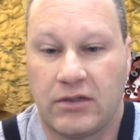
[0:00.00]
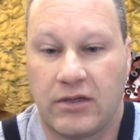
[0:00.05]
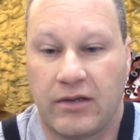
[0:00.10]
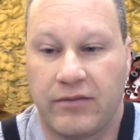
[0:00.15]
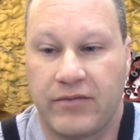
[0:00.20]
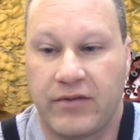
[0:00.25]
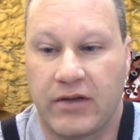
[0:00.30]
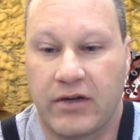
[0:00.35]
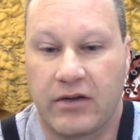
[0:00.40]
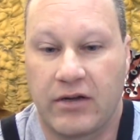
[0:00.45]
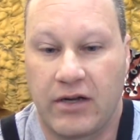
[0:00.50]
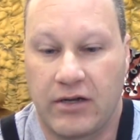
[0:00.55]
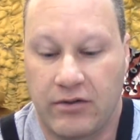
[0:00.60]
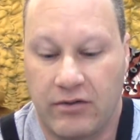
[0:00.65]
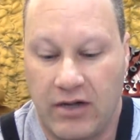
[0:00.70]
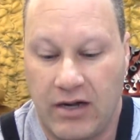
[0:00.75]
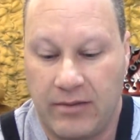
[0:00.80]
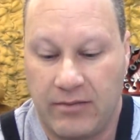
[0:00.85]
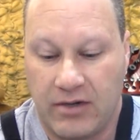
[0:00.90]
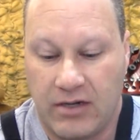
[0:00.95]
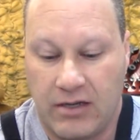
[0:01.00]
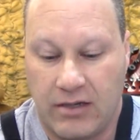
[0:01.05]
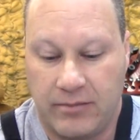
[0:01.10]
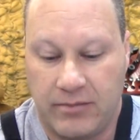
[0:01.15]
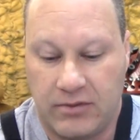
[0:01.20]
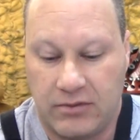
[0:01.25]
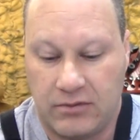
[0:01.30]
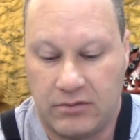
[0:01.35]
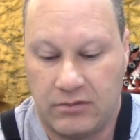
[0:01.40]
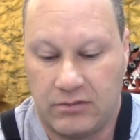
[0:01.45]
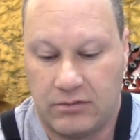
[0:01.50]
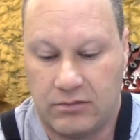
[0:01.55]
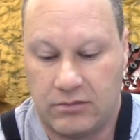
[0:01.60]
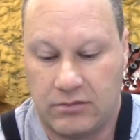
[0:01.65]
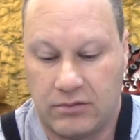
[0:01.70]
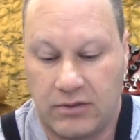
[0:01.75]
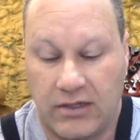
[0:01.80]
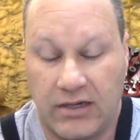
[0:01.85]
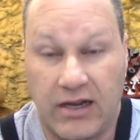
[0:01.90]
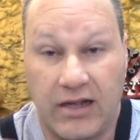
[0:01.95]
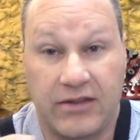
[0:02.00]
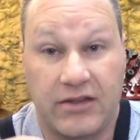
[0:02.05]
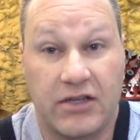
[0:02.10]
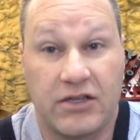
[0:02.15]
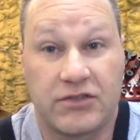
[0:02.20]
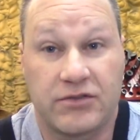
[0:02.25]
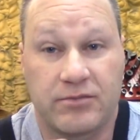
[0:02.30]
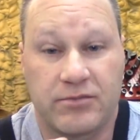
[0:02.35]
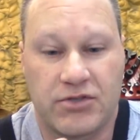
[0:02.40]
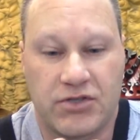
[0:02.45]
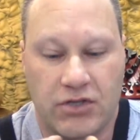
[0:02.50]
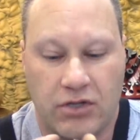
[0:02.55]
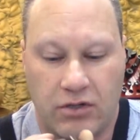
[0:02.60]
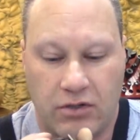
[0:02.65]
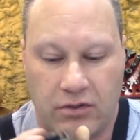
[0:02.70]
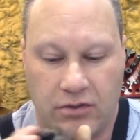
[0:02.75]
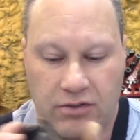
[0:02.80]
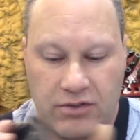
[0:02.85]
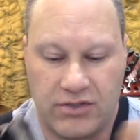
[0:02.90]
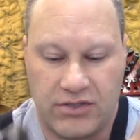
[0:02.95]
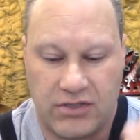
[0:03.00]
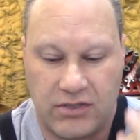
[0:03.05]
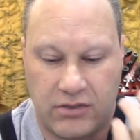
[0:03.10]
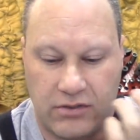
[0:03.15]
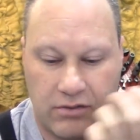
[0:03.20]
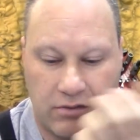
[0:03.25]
I figured I'd grab a couple. I got these from Shaw's,